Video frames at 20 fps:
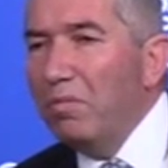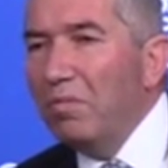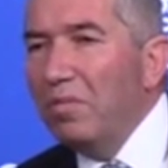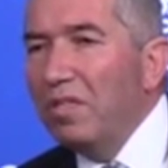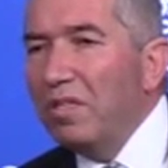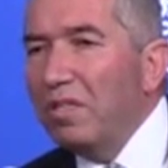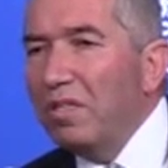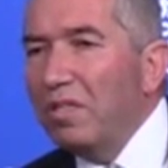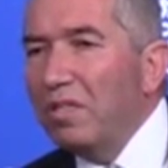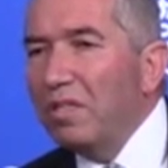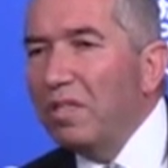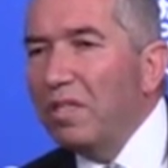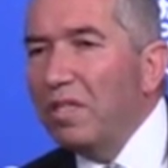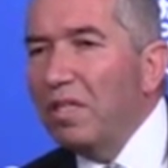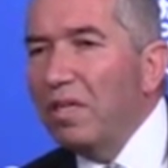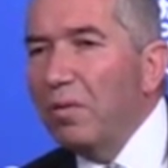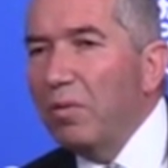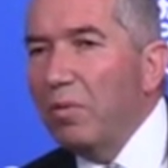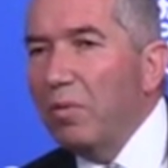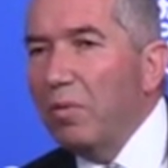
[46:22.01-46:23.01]
this is,
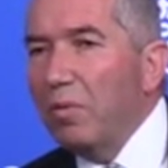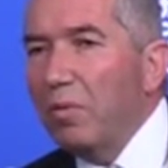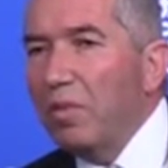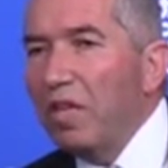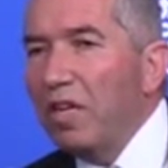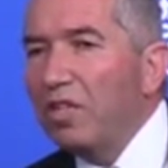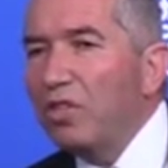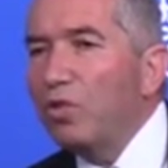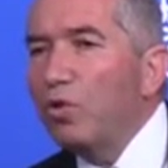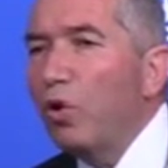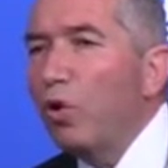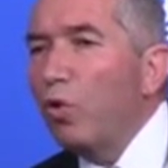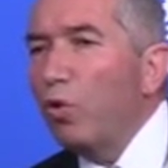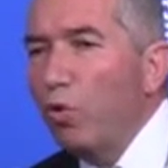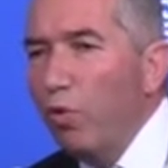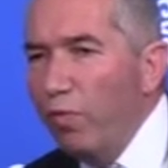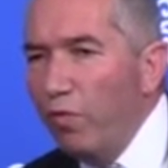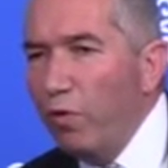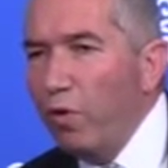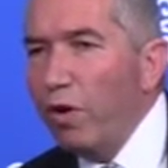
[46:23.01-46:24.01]
there is no
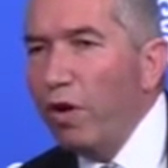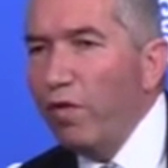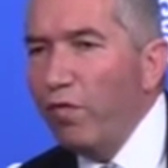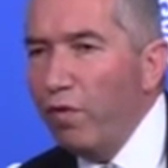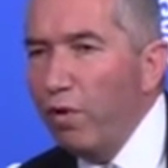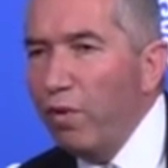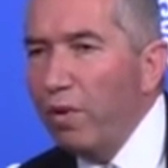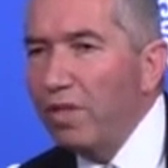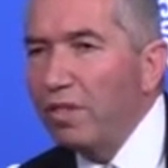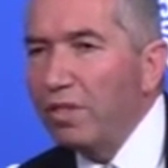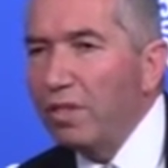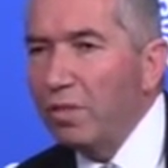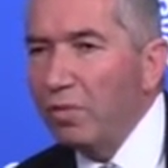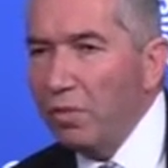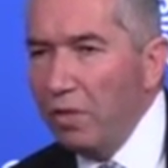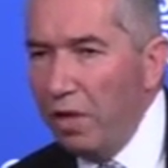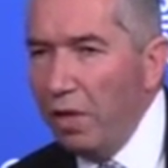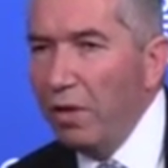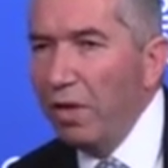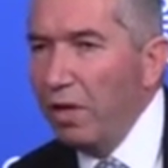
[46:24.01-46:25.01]
room for influences.
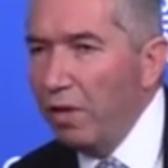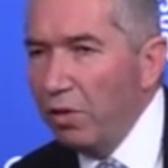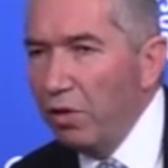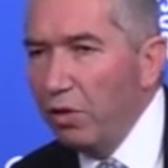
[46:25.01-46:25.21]
Uh,